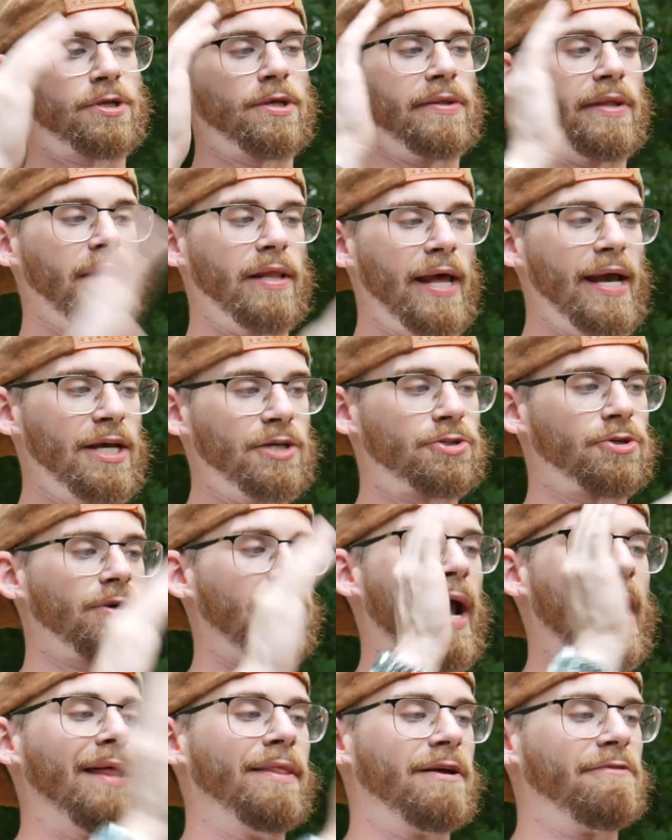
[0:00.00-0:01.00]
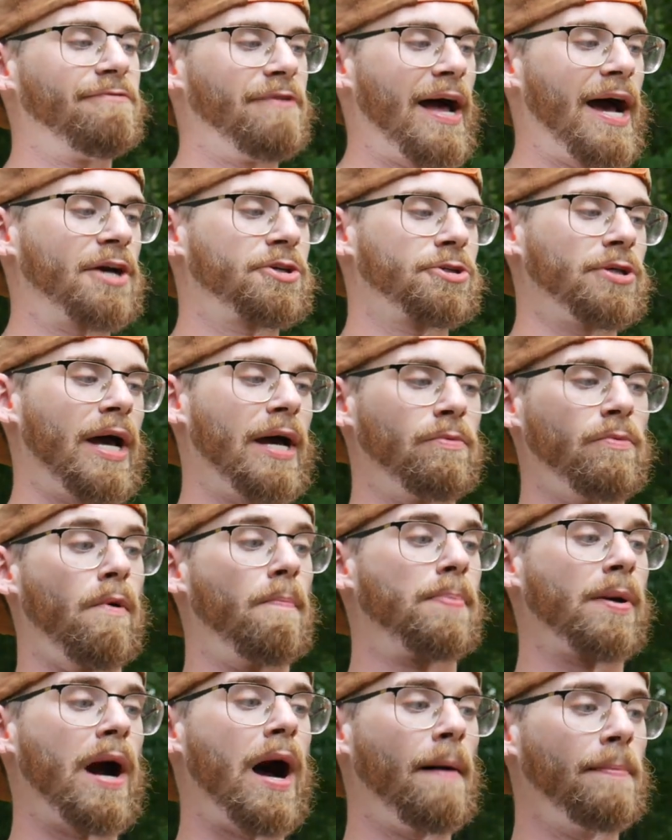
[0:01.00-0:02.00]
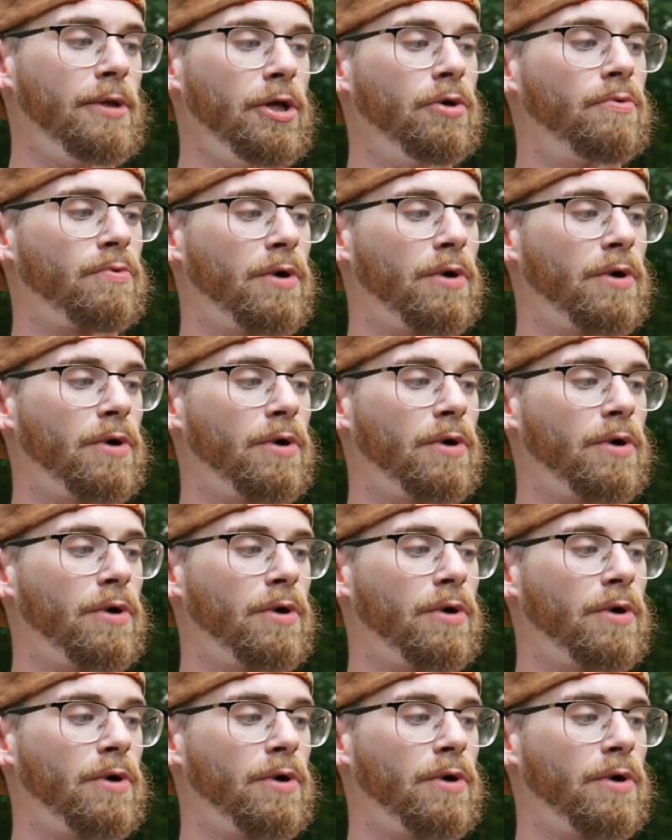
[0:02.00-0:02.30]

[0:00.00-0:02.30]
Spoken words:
the laser, and the flashlight, will probably